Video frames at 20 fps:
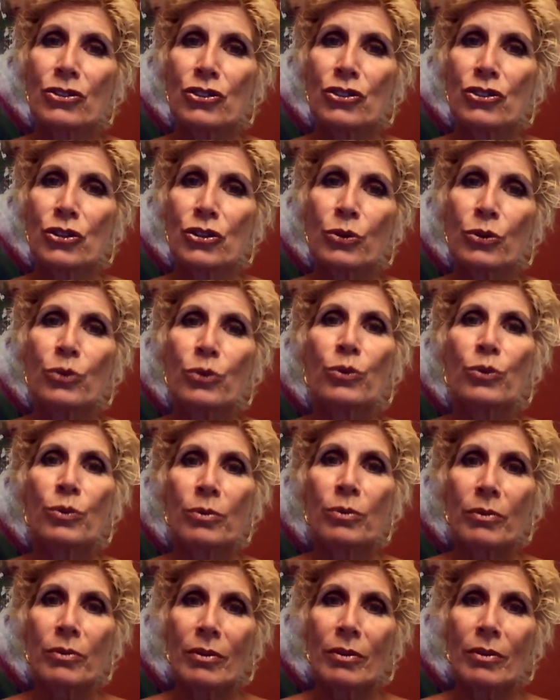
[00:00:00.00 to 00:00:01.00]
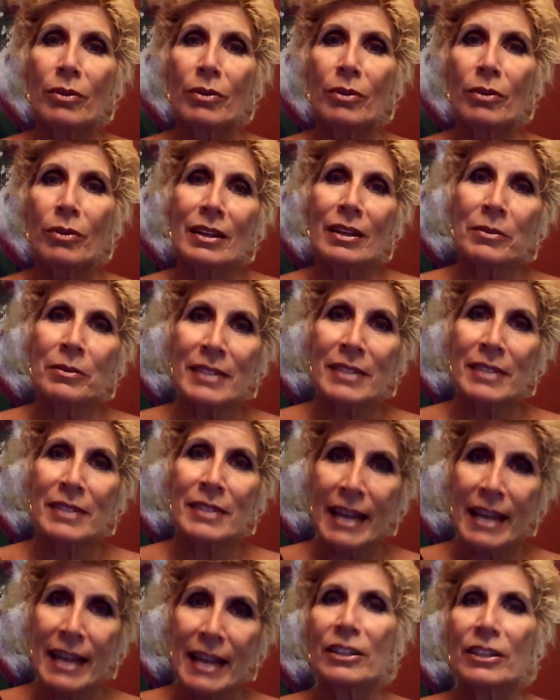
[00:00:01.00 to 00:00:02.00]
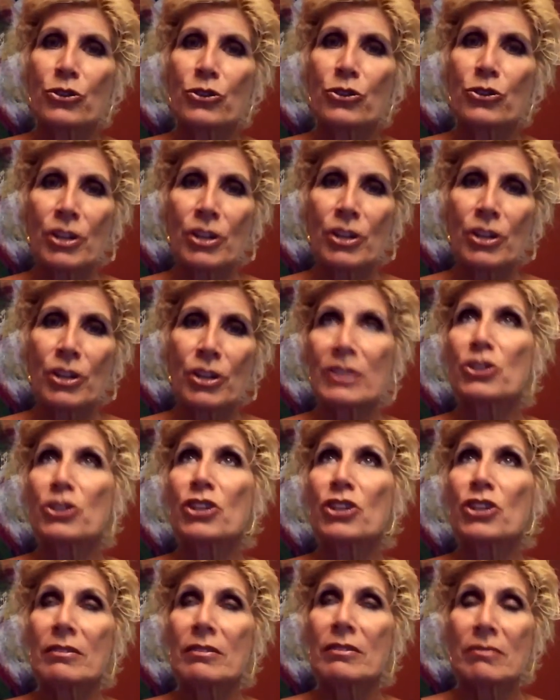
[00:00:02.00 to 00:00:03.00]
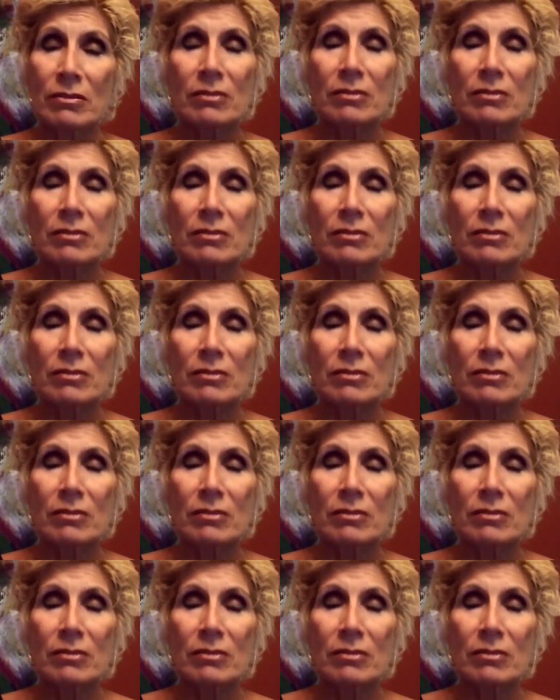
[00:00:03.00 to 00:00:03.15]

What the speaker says: to take a leadership position,